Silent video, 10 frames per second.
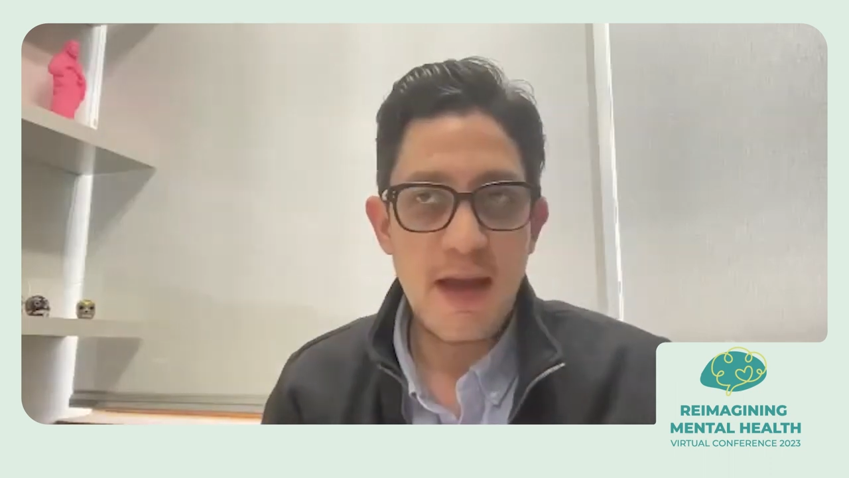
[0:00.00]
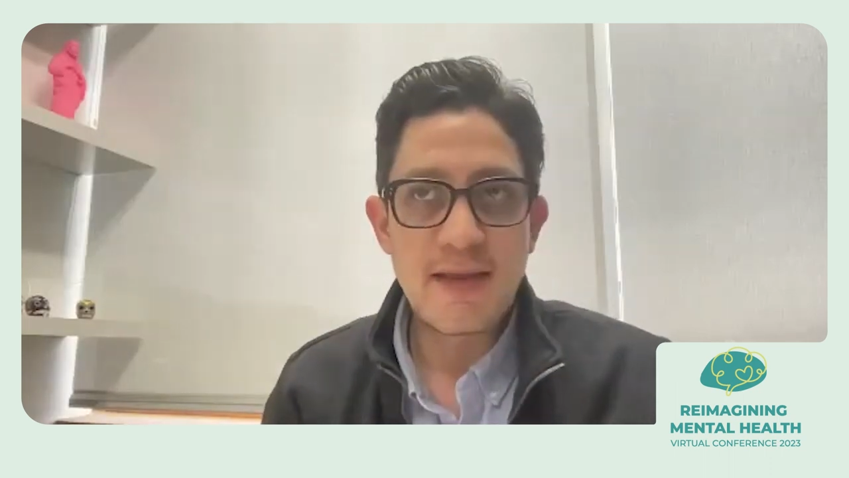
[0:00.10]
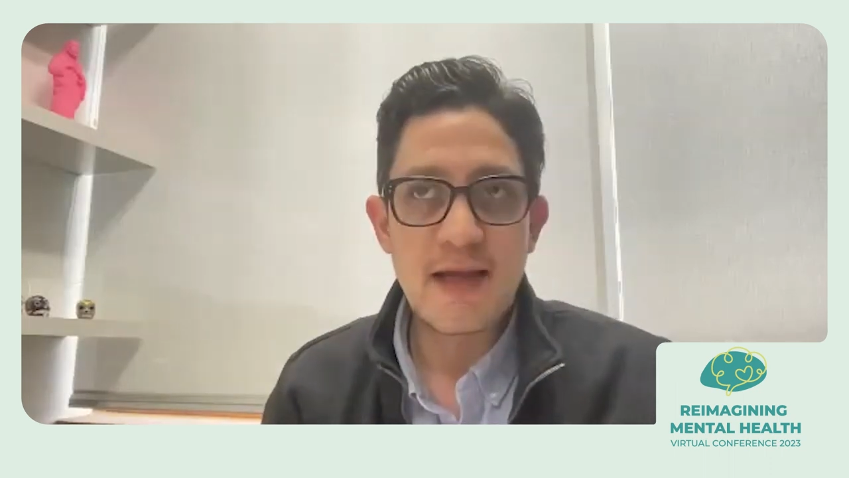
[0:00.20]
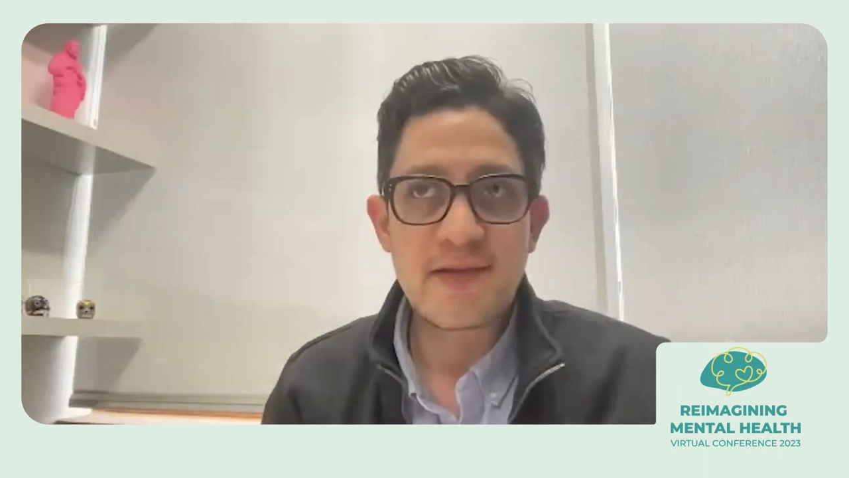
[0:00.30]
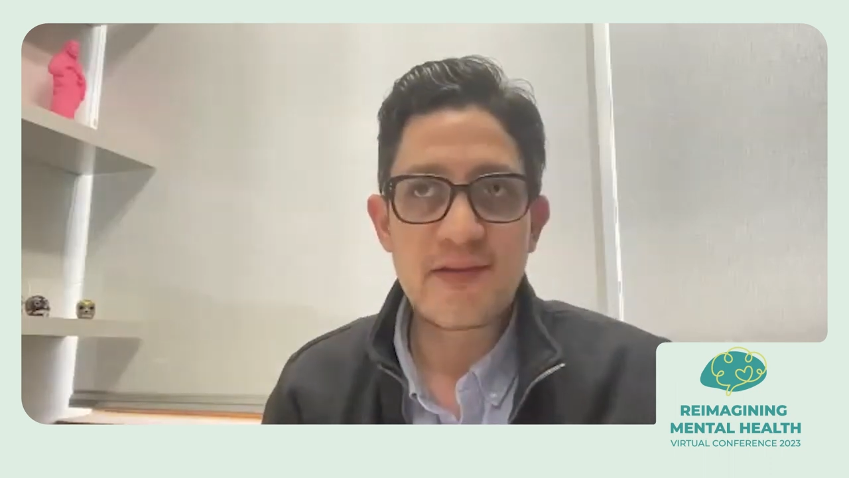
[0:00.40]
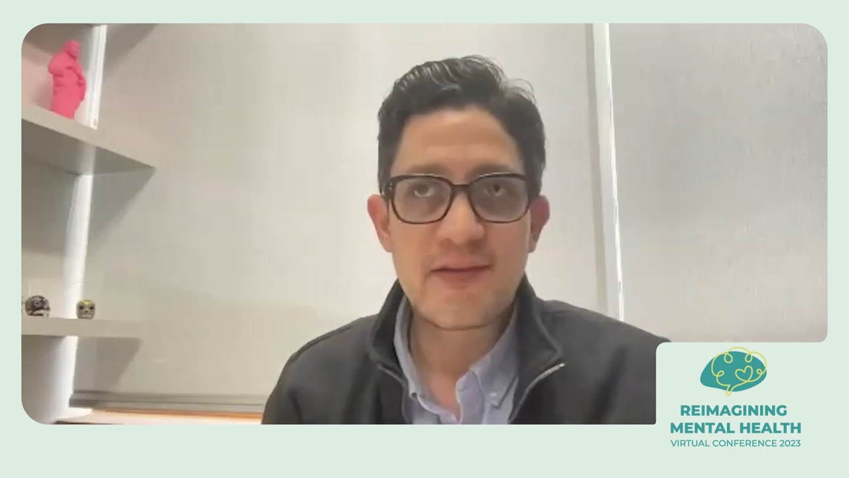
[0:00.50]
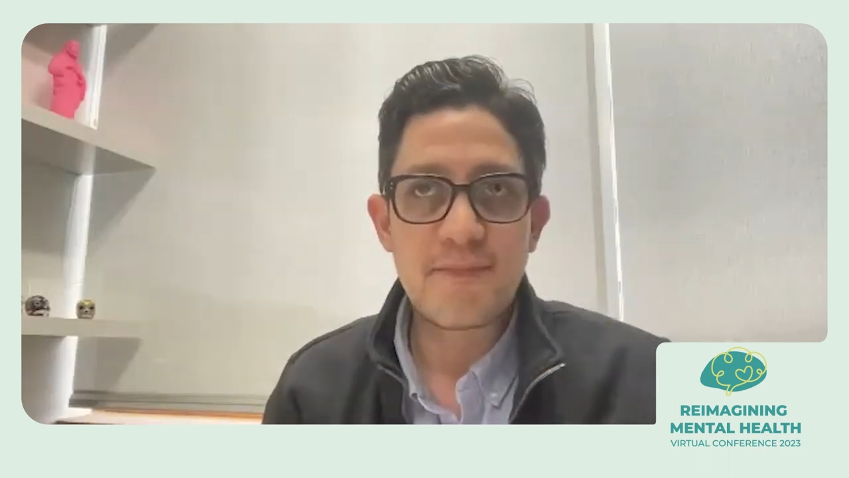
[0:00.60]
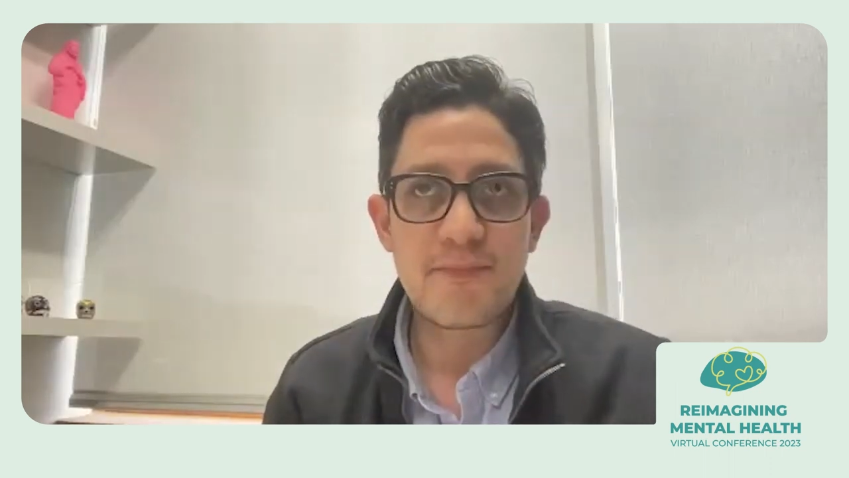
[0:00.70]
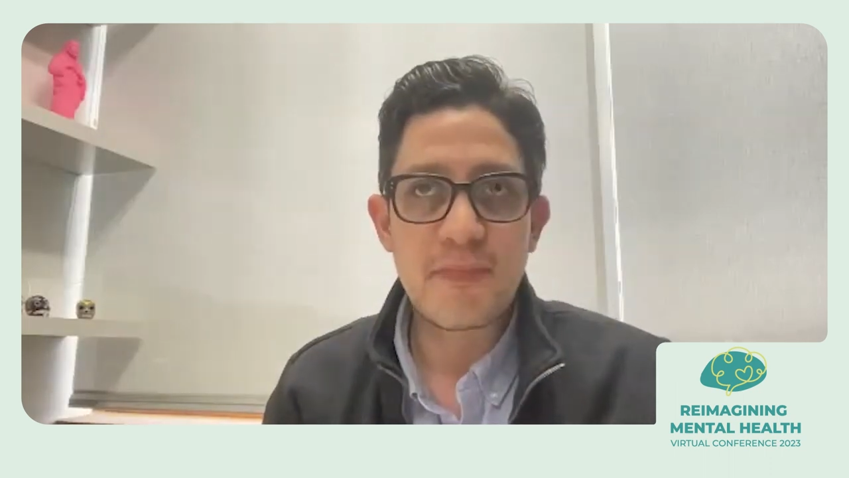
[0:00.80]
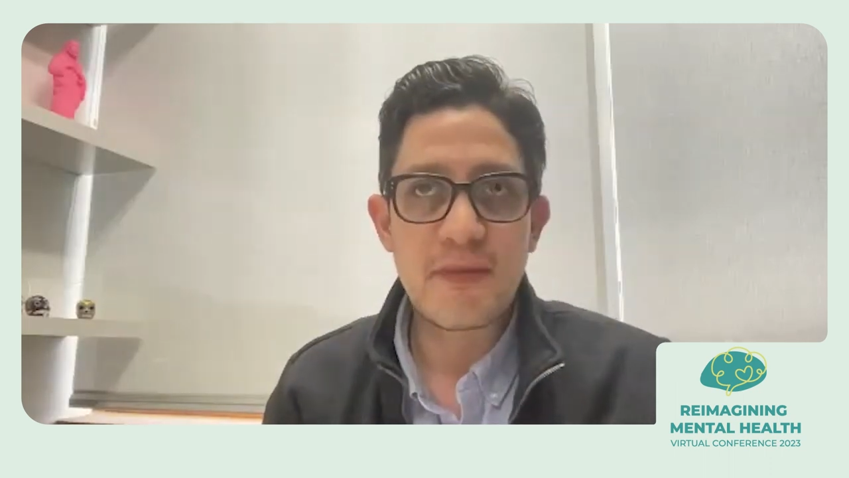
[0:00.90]
and
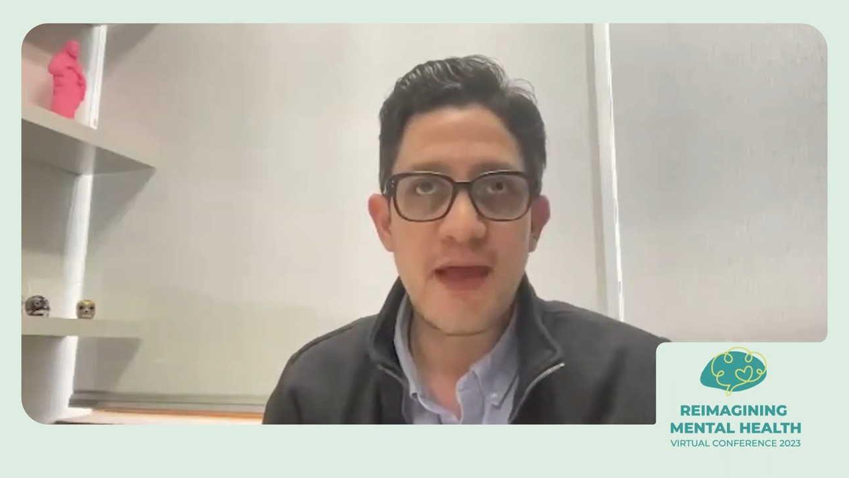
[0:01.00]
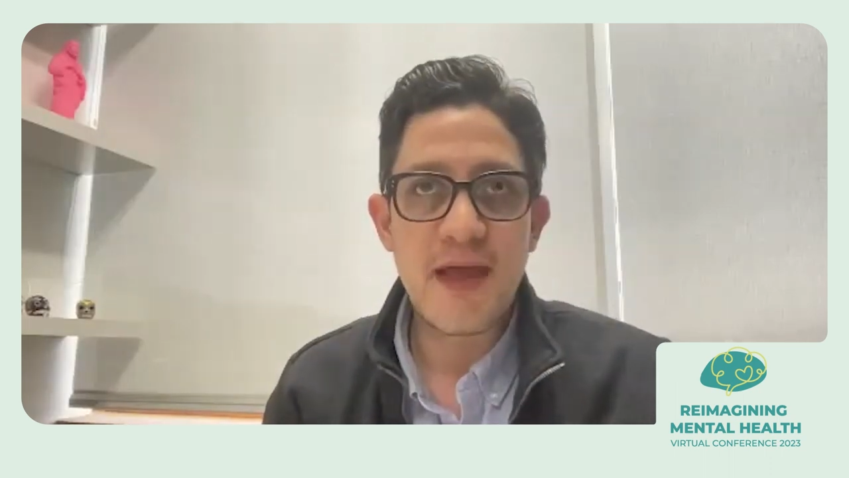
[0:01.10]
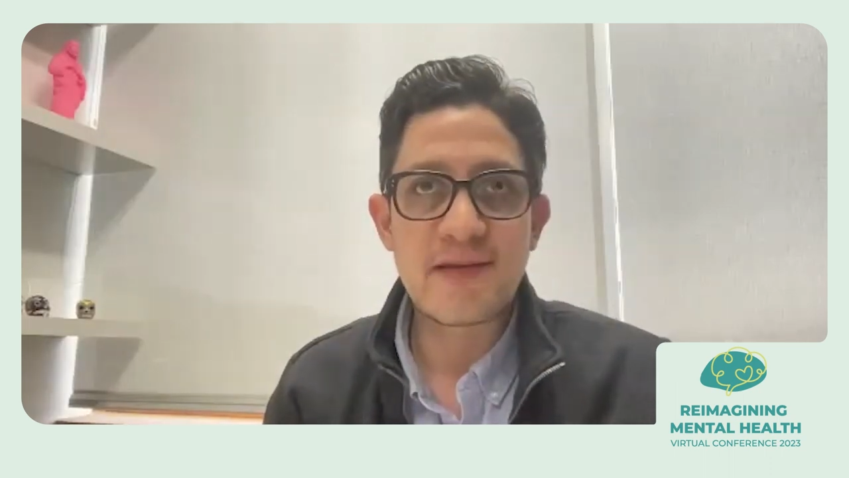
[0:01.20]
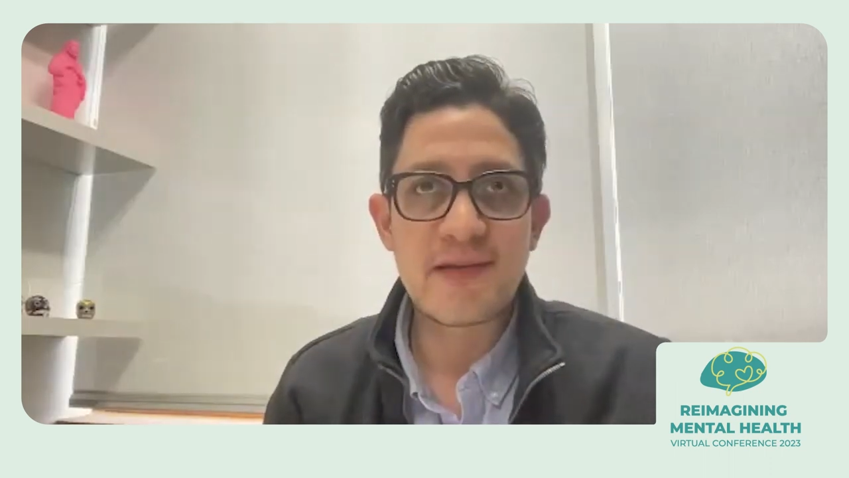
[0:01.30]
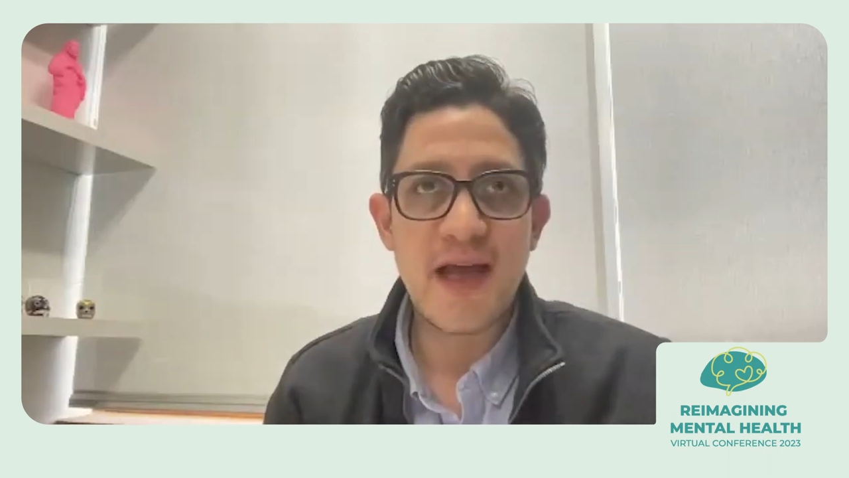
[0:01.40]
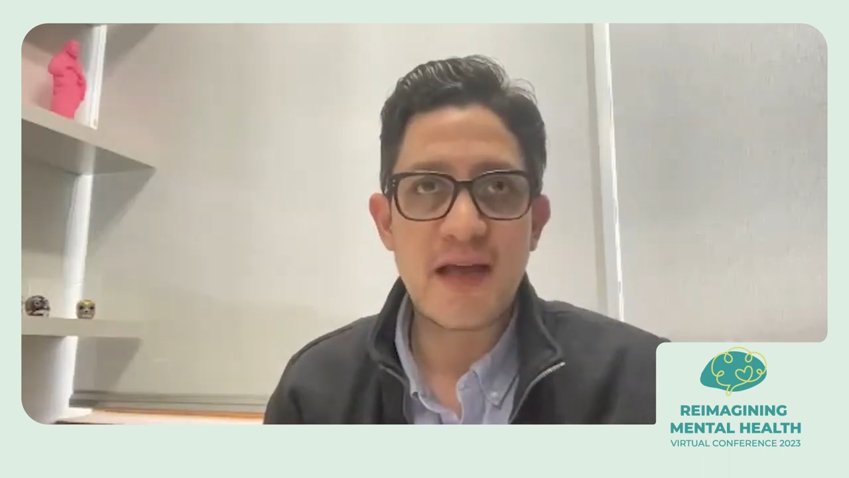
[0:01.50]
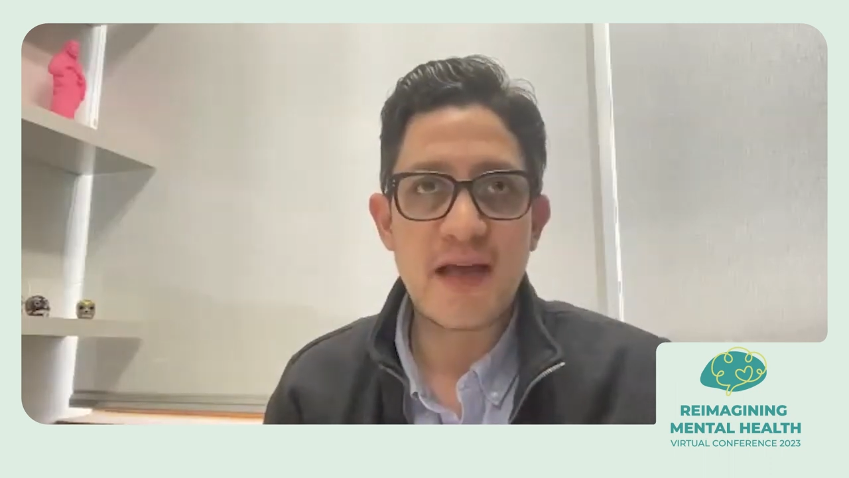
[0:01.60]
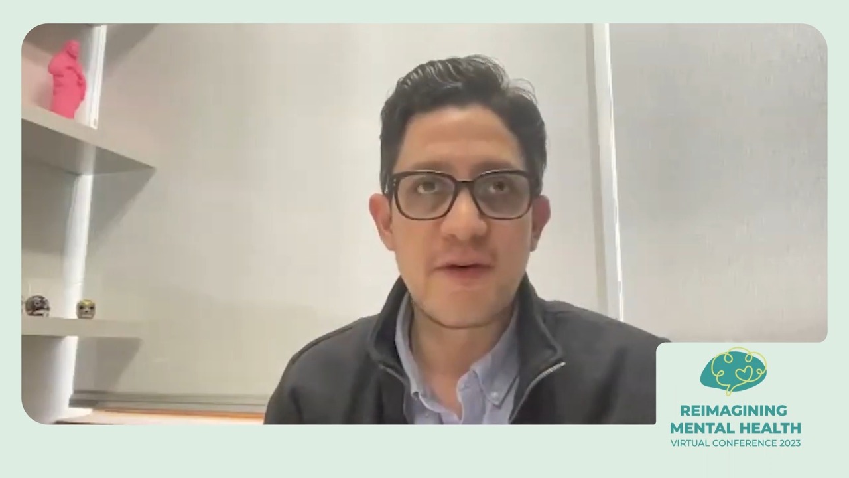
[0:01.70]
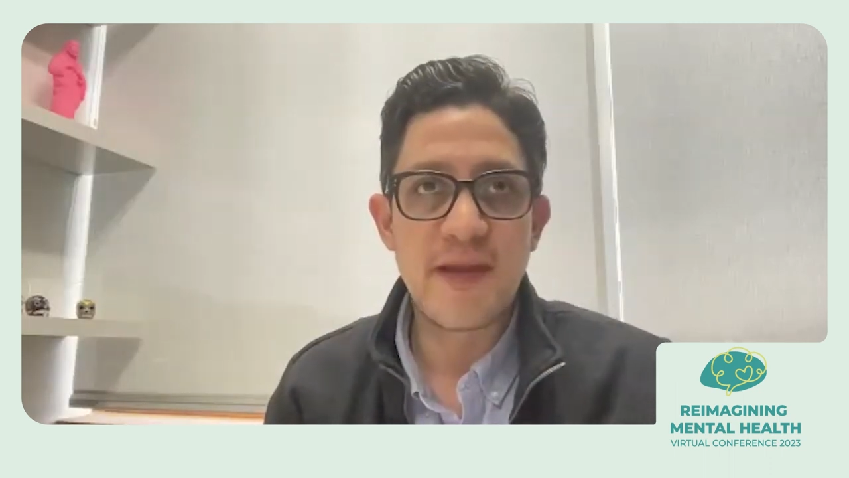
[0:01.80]
that's kind